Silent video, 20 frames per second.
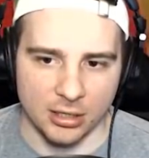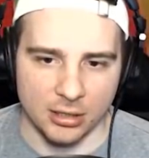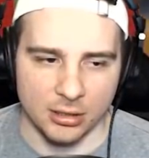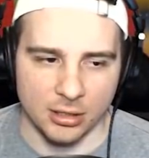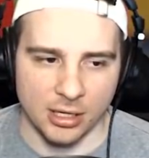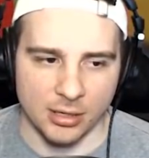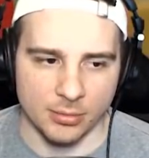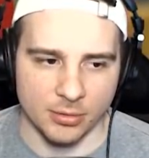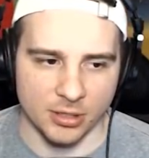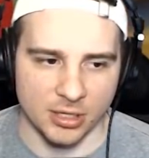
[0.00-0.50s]

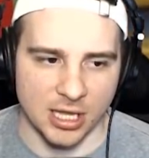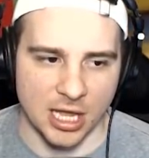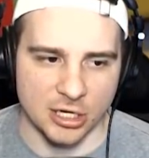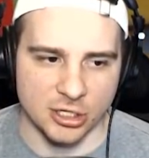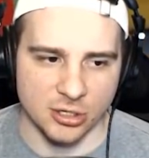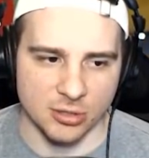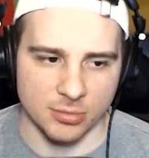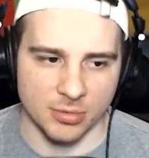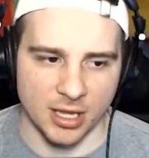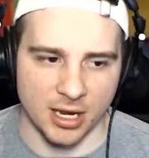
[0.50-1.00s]
Able to
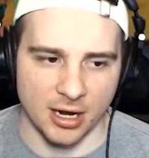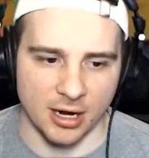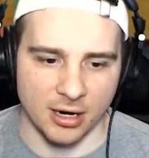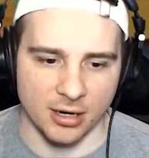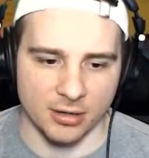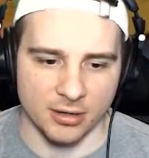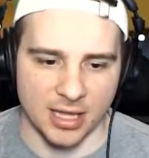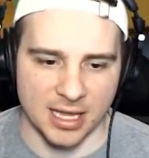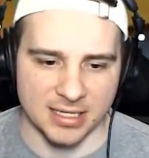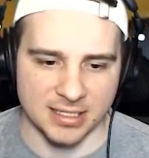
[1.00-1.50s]
catch him
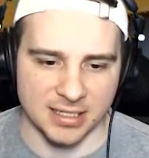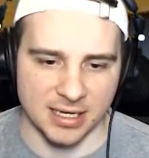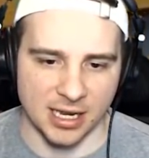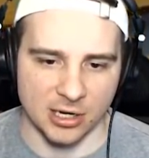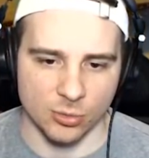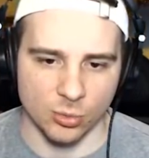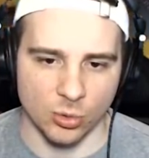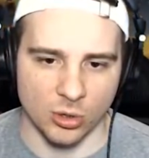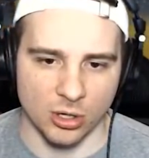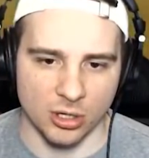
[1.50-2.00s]
there. That's the
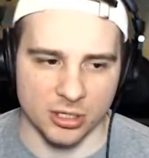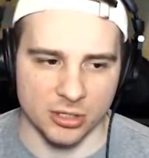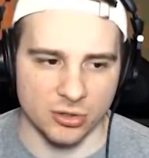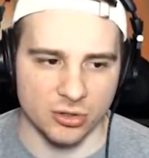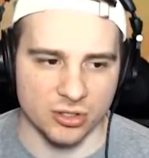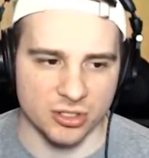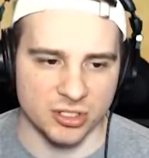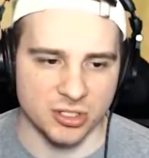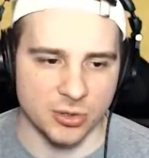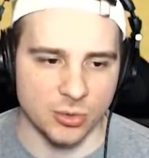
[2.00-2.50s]
and one. It
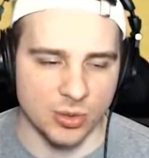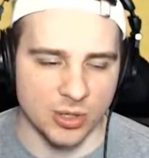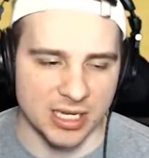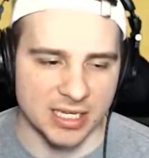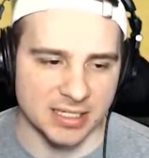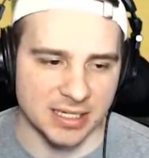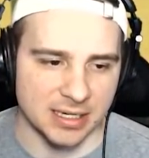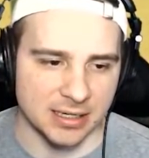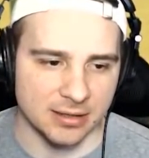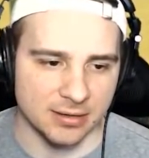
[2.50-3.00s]
looks too
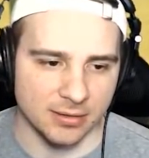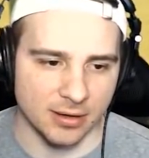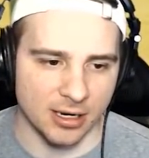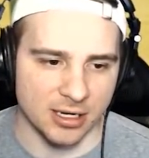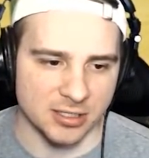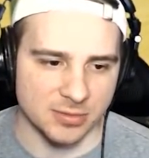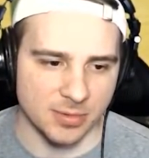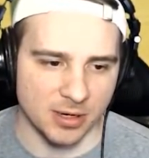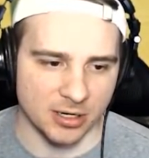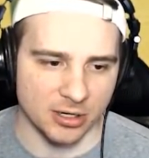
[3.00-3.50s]
easy, right?
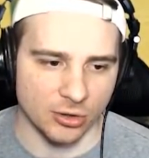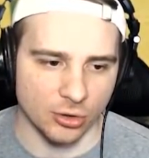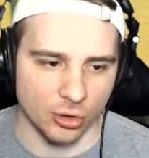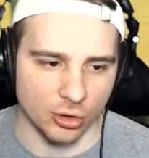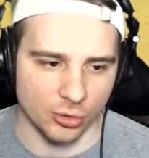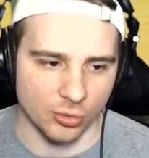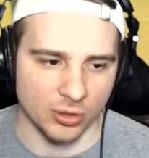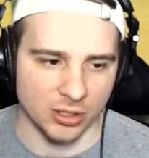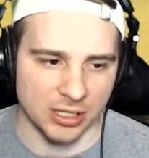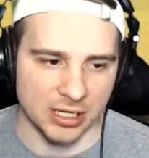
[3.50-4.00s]
He's making it
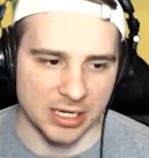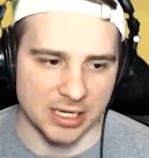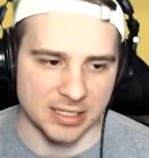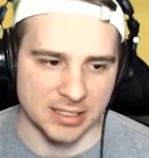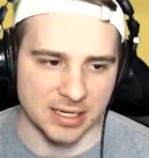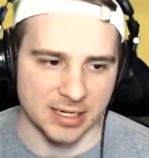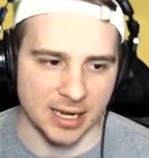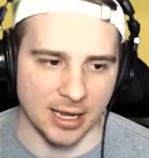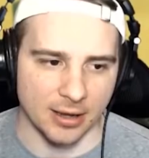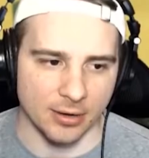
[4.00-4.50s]
look really
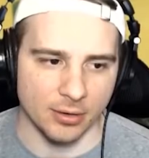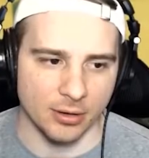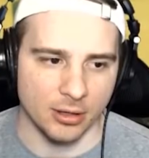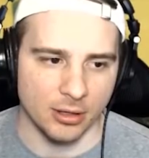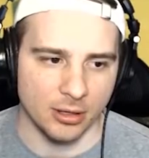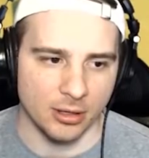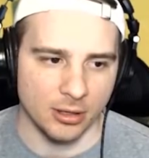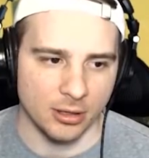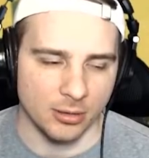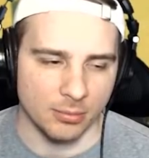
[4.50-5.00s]
easy now.
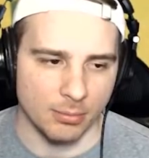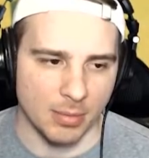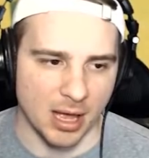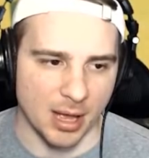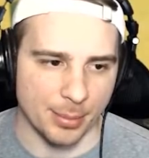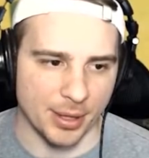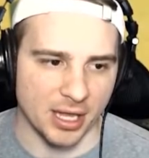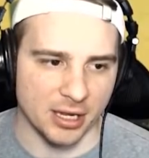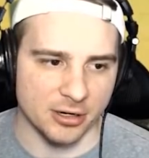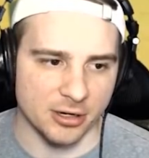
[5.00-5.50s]

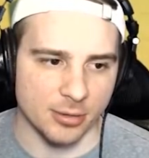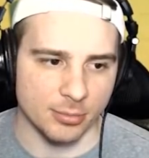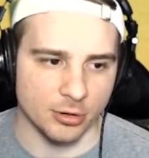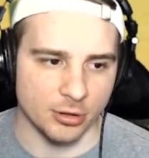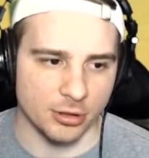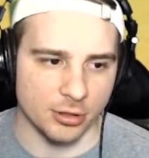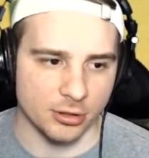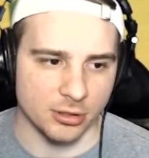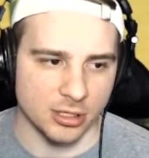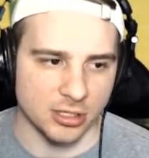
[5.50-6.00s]
Mophead number
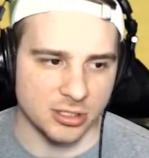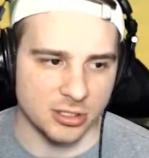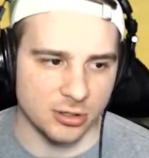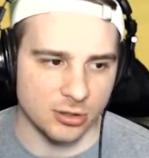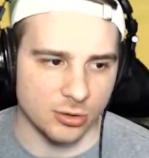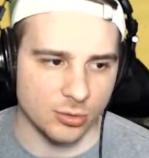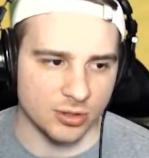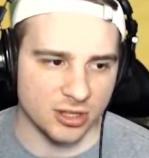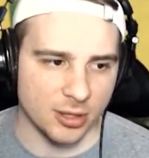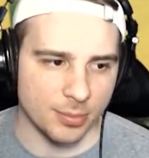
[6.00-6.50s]

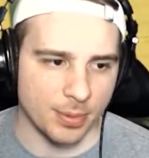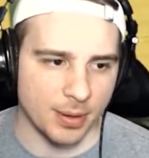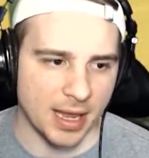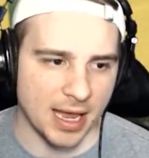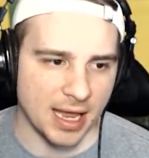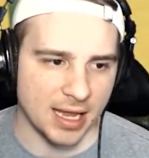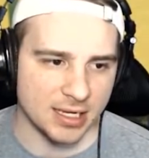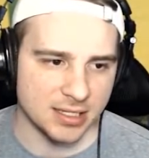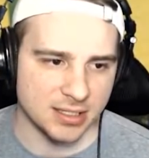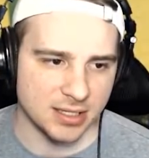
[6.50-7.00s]
32 with the
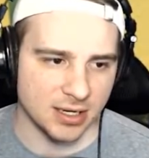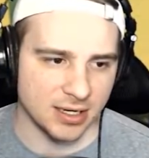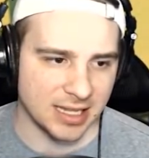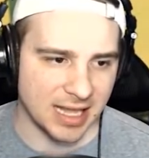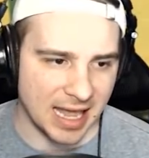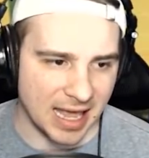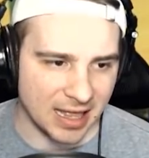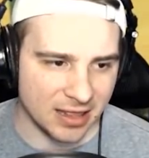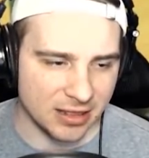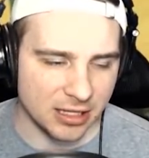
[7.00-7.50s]
pass.
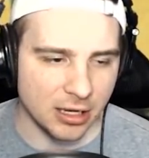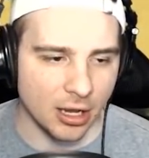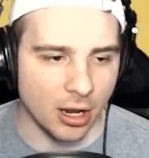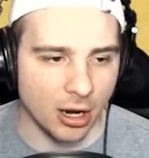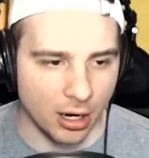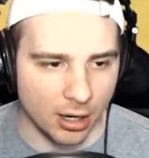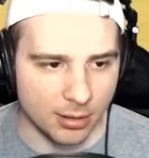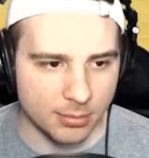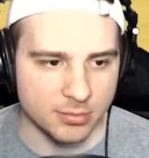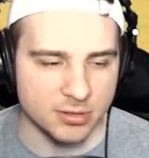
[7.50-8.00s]
Again, the
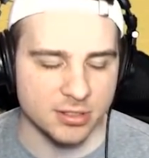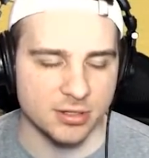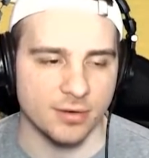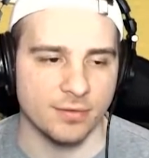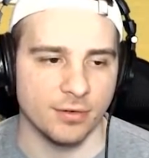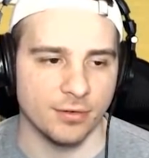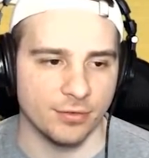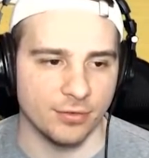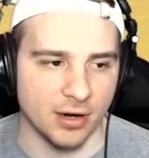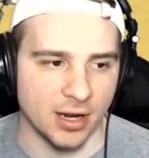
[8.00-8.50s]
arms
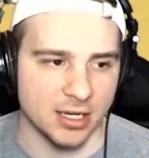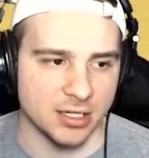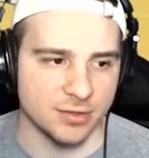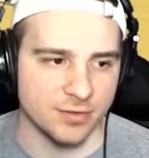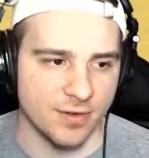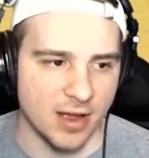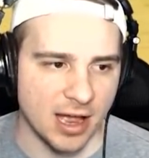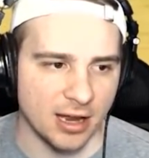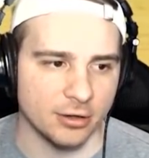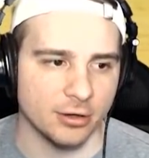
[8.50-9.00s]
for Franz
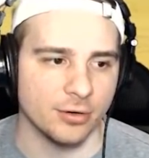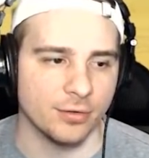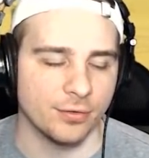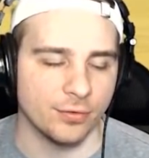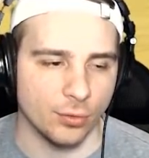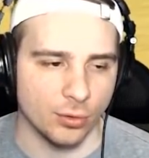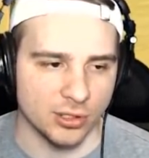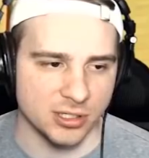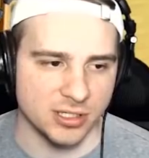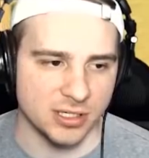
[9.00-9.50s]
Wagner
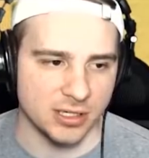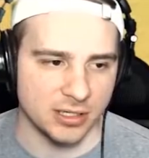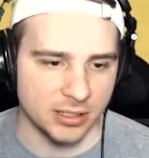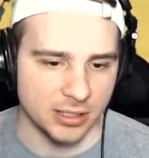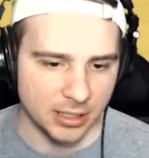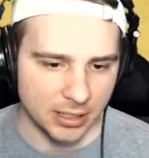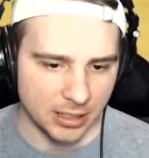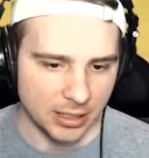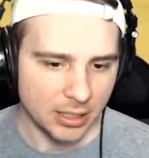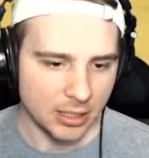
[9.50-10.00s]
forcing
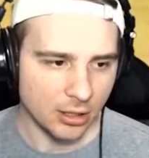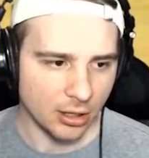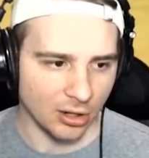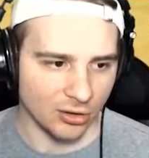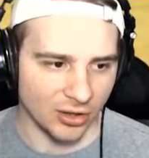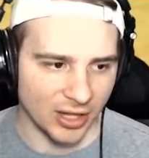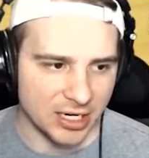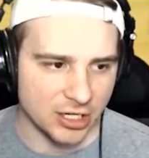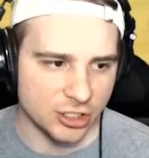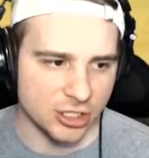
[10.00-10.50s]
a
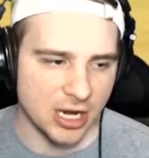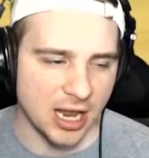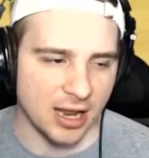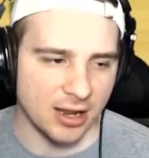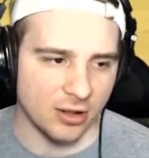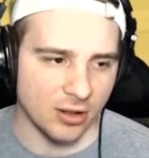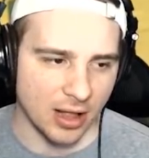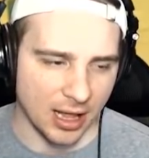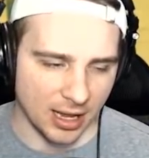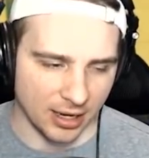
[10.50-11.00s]
late shot
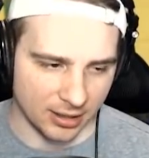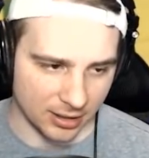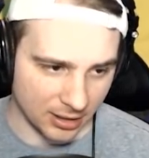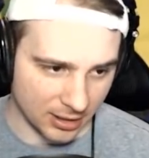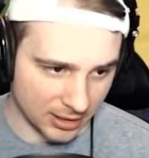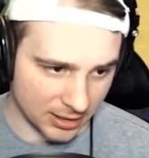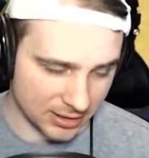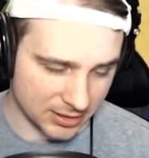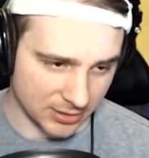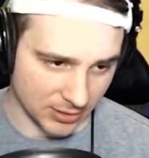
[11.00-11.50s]
clock
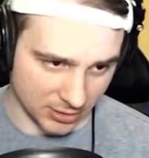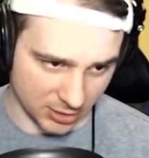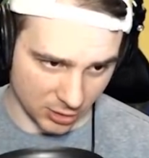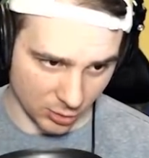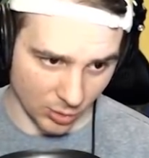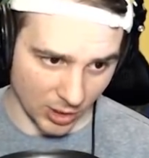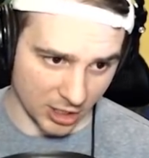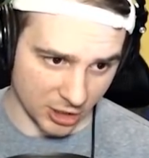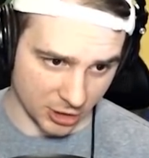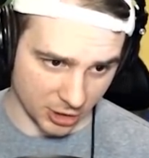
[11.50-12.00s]

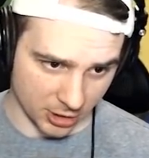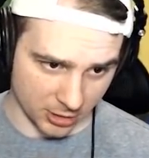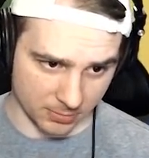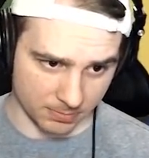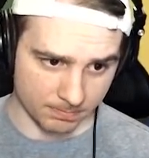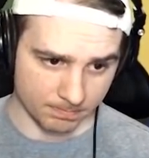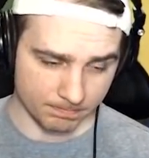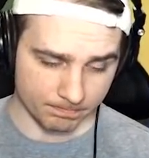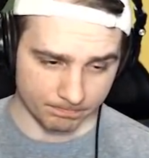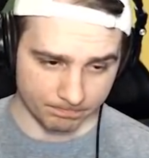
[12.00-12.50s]
situation.
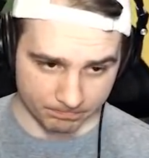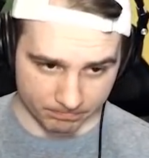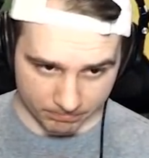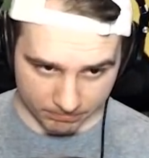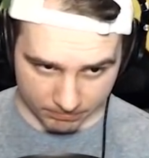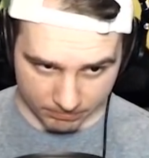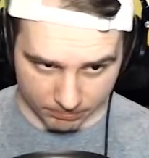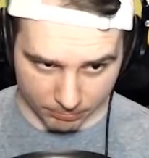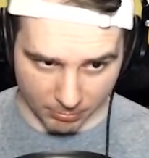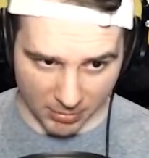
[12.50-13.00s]

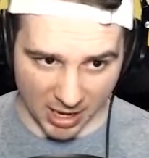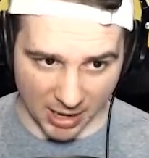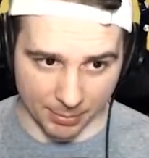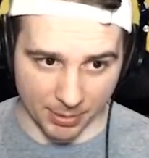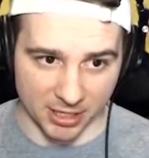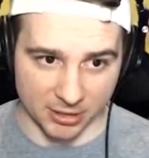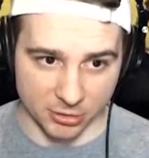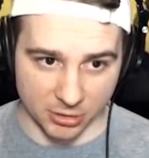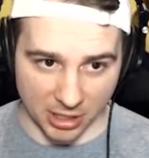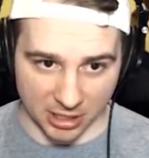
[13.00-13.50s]

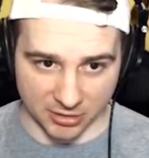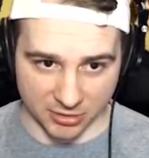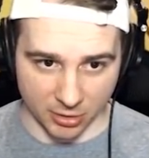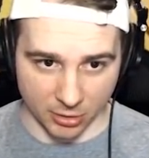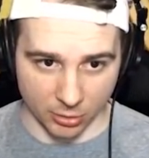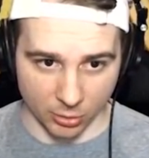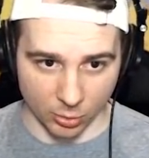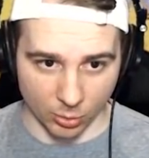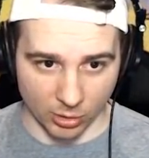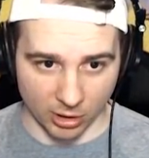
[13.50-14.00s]
Mophead tries to go
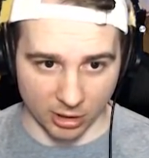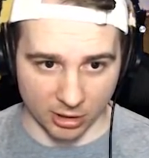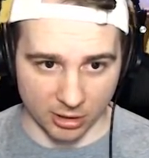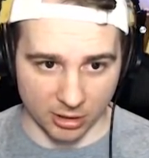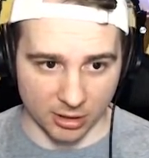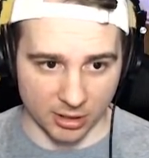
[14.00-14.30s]
to work.